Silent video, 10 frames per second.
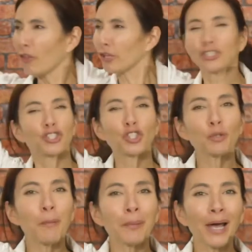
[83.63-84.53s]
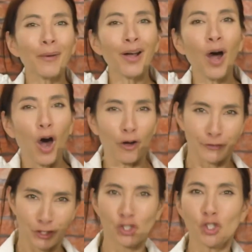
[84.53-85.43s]
the superpower of
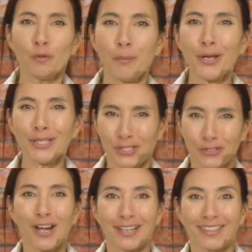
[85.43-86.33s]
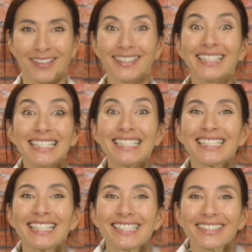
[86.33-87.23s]
super strength.
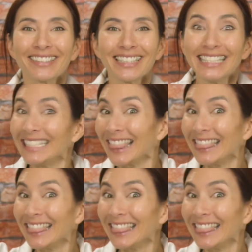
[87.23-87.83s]
See you soon.